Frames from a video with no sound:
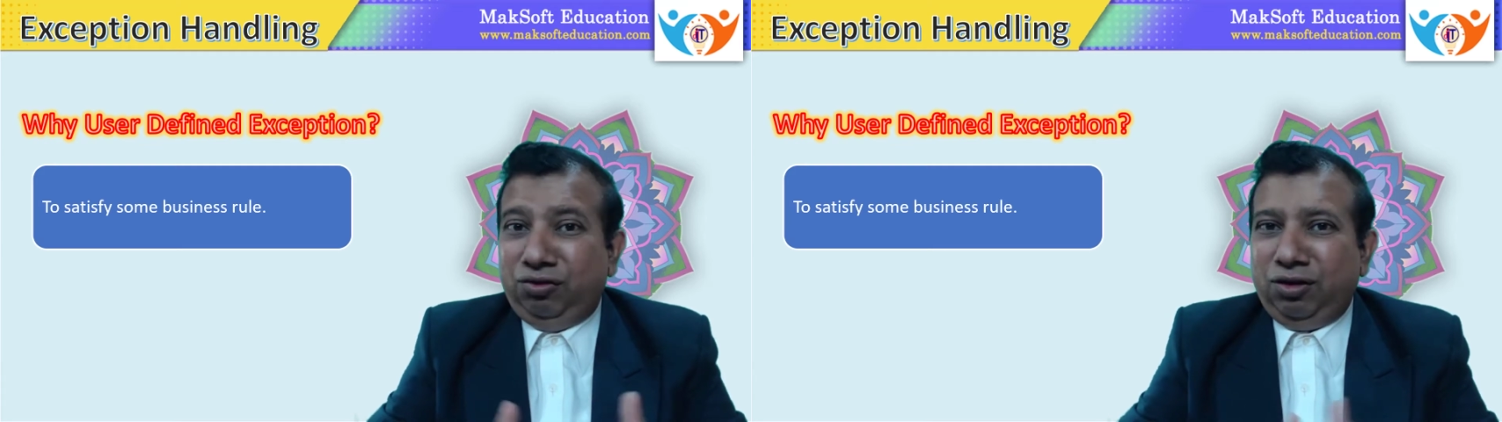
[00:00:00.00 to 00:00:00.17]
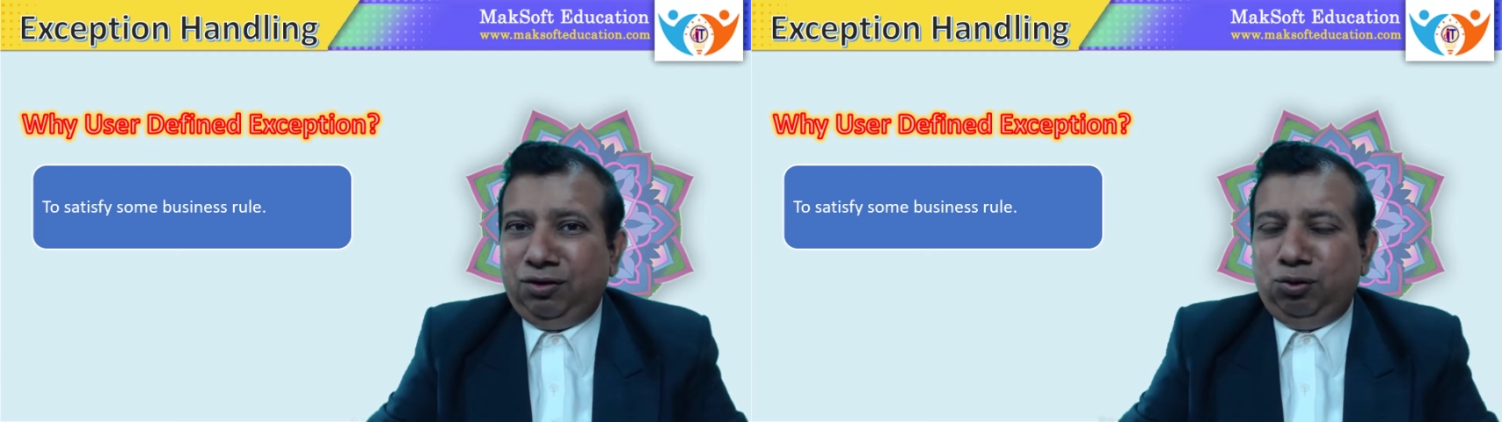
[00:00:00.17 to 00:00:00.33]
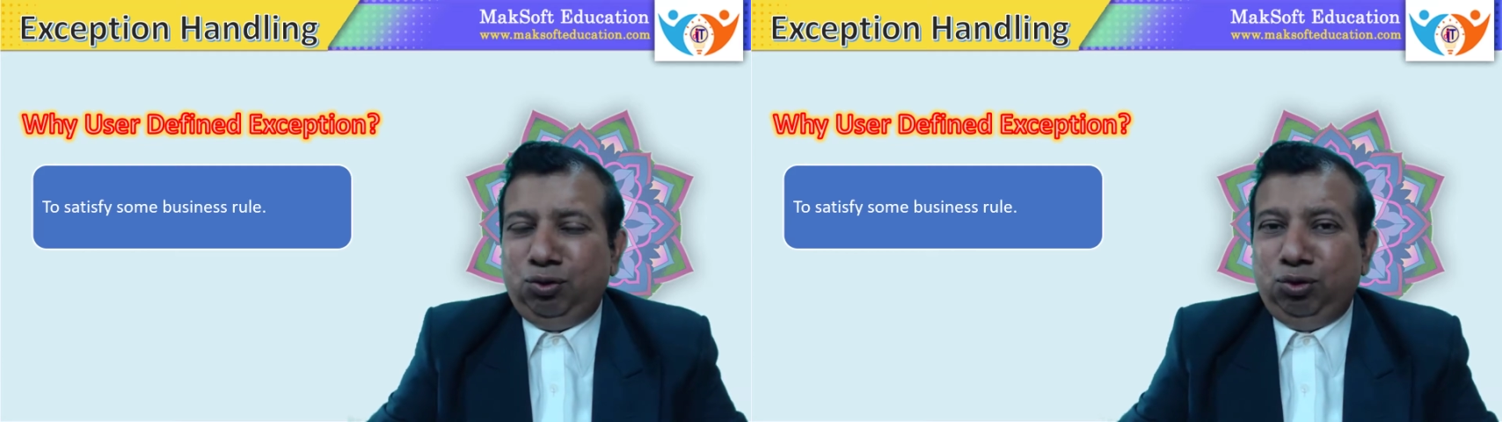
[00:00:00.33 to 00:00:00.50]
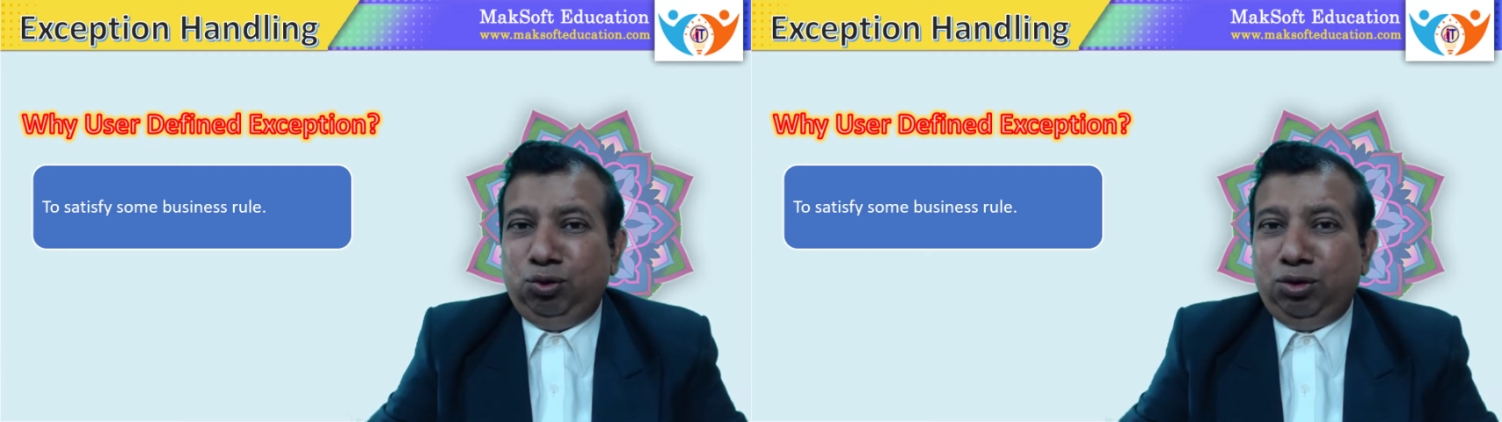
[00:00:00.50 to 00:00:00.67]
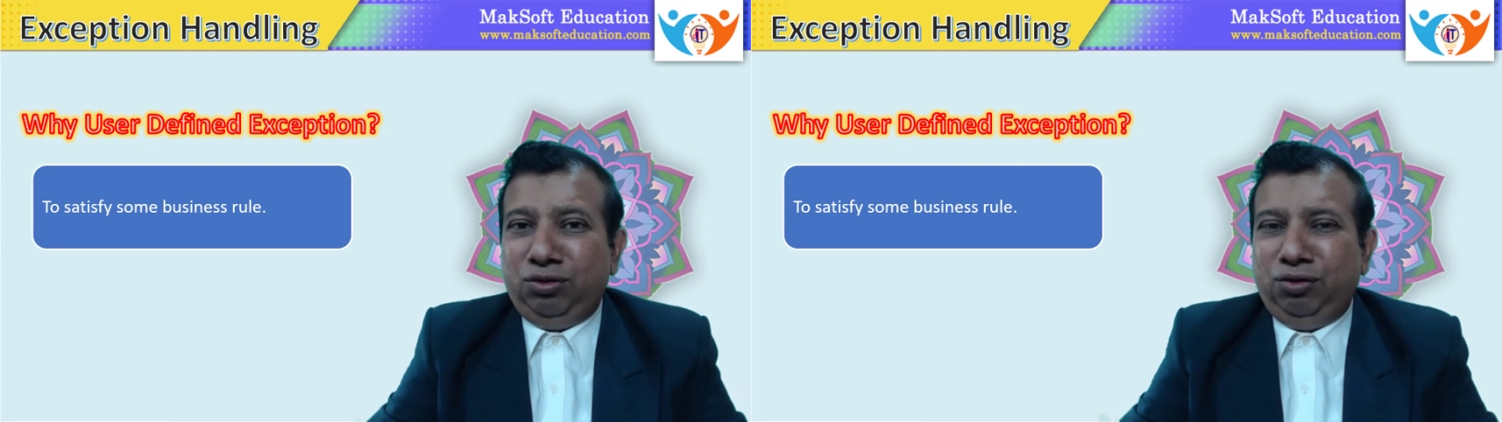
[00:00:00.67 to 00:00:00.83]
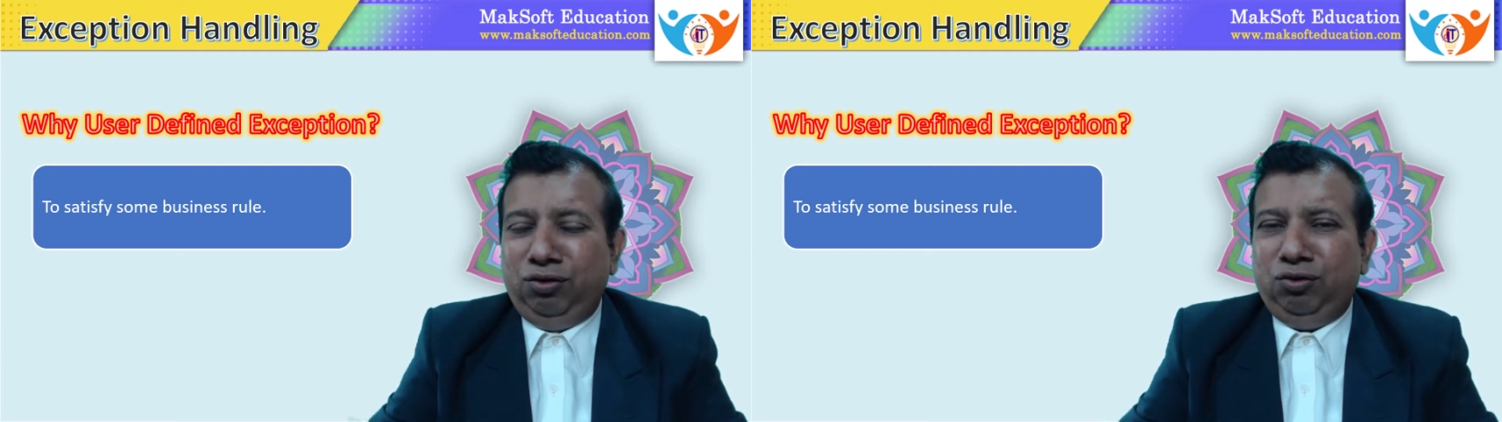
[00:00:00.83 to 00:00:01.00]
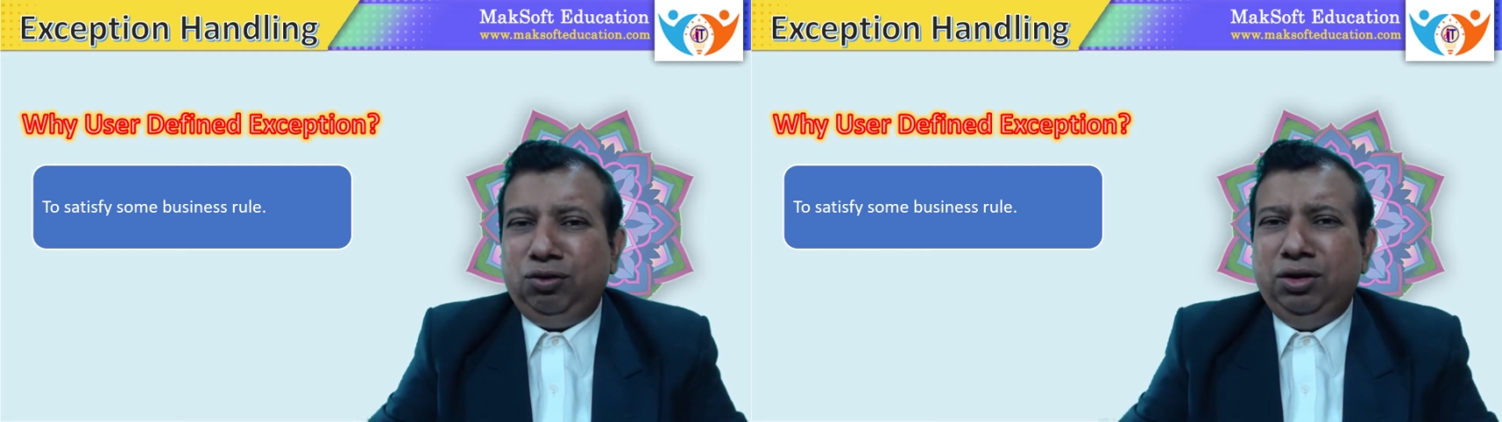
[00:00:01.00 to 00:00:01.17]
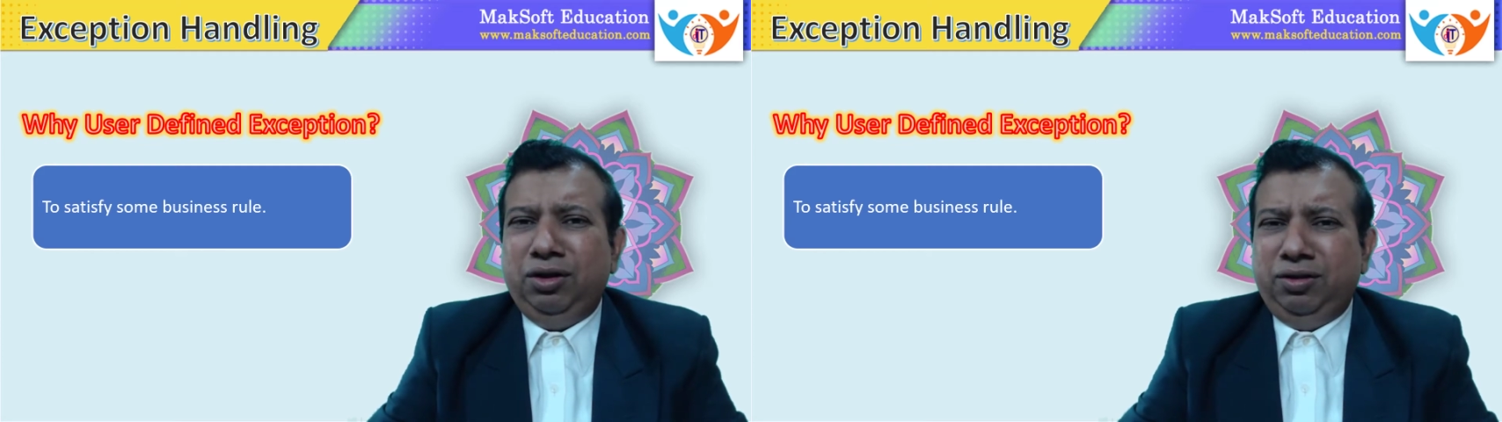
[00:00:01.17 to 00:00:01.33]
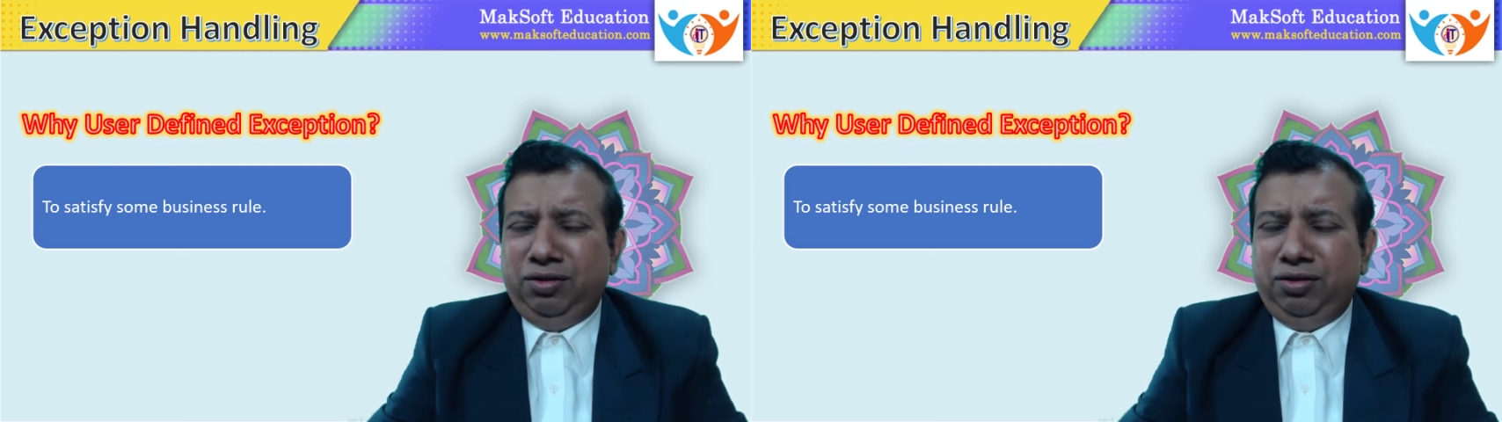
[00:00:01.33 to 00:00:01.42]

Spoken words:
such situations,